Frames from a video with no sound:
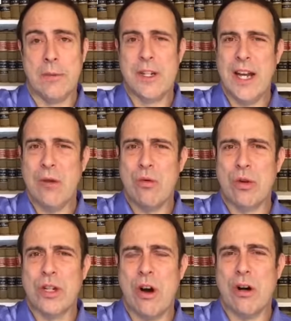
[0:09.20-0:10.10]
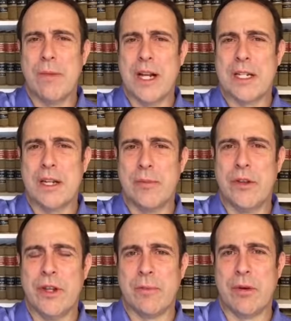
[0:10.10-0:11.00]
Today we want to talk about
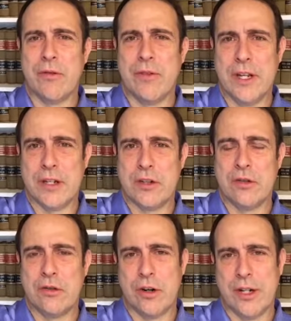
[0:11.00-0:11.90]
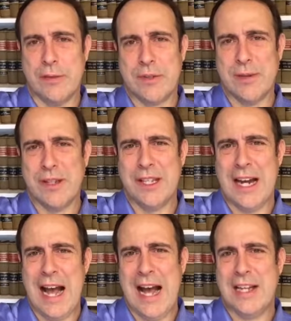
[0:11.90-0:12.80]
something that prevents dreams, something
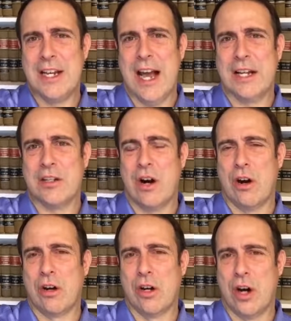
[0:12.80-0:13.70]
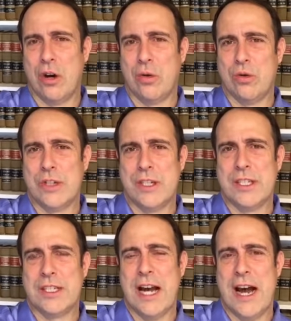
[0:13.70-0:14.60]
that hijacks our goals and
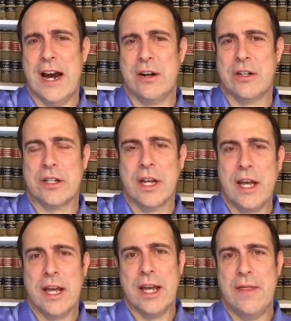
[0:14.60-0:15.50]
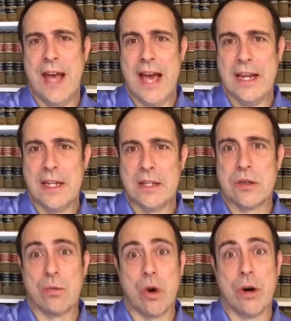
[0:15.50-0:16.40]
desires, and that
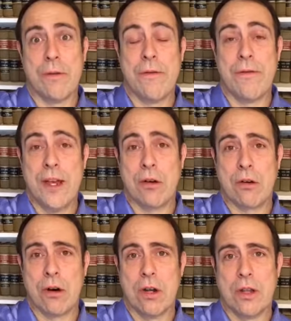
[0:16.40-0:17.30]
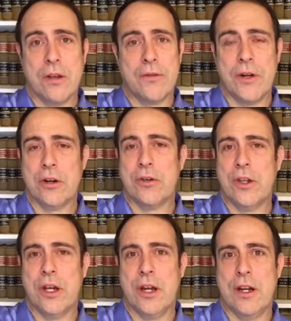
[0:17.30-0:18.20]
is the word fear. The fear of
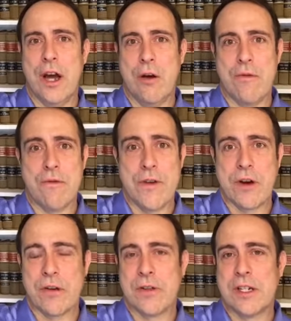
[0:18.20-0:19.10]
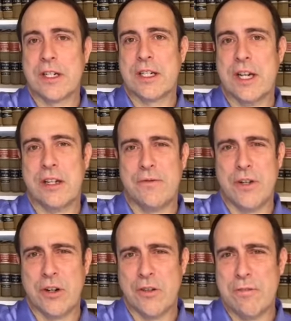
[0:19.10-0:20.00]
the unknown, fear of success,
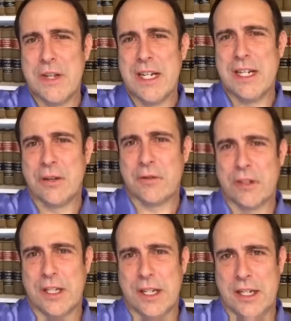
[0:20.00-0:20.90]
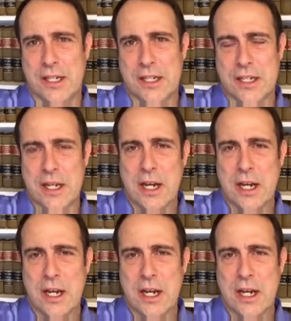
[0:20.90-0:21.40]
fear of many different things.